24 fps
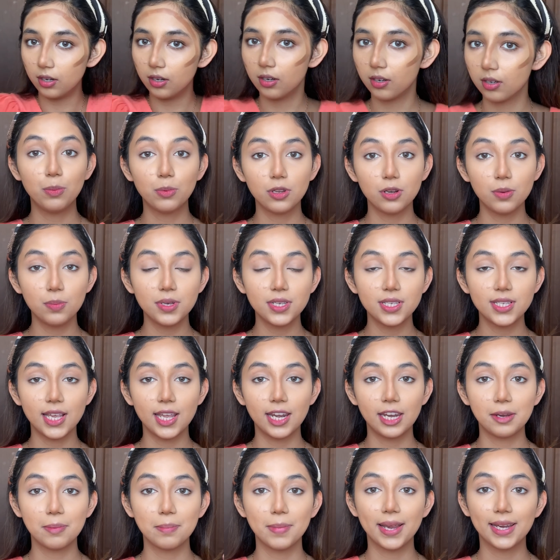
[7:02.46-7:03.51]
I'm gonna be
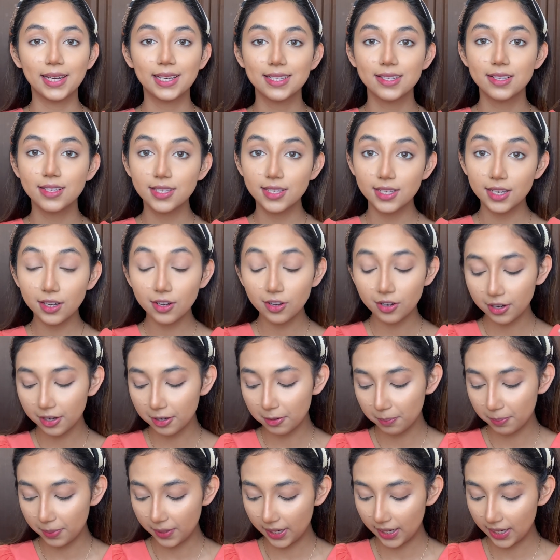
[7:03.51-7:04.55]
setting my concealer
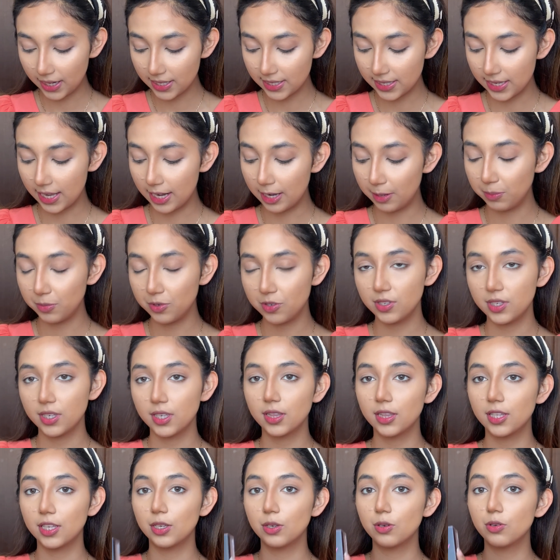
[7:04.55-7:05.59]
in place, and I'm using
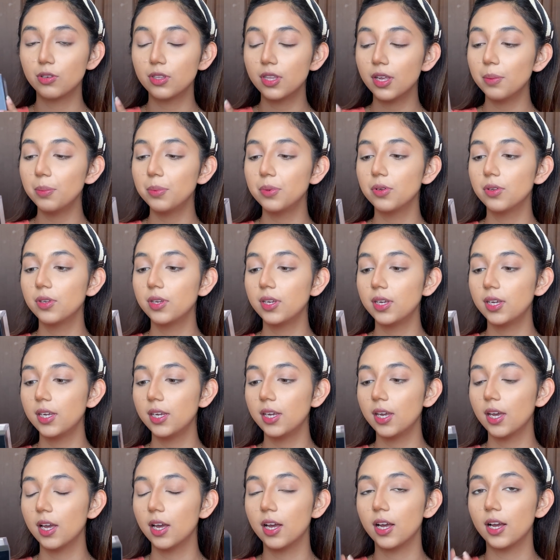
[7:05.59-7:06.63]
the Huda
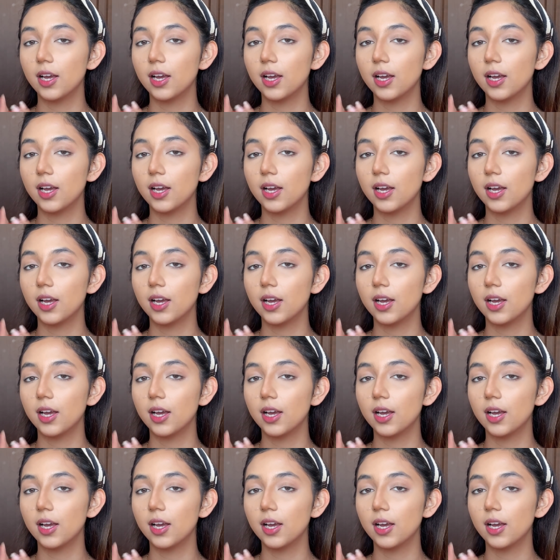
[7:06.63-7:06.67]
Beauty